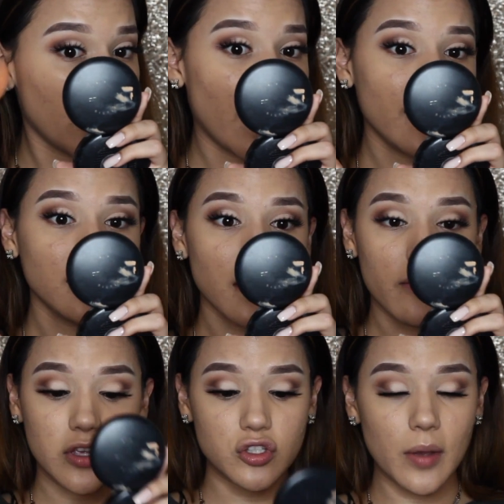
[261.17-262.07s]
I
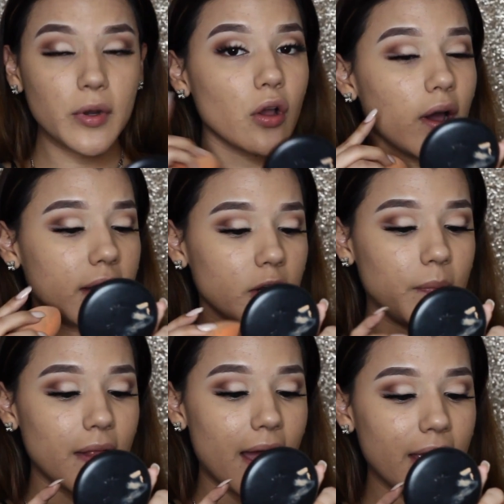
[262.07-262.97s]
love it. So I'm going to go ahead and
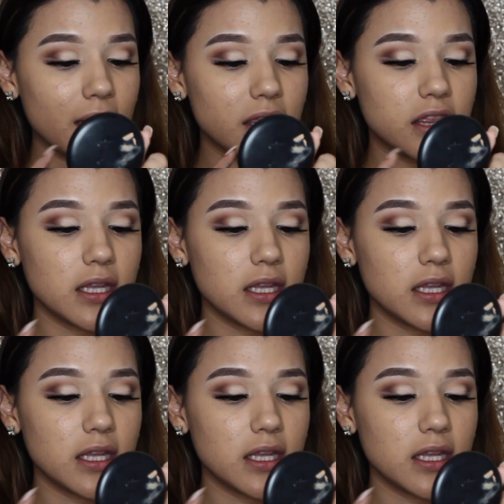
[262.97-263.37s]
apply a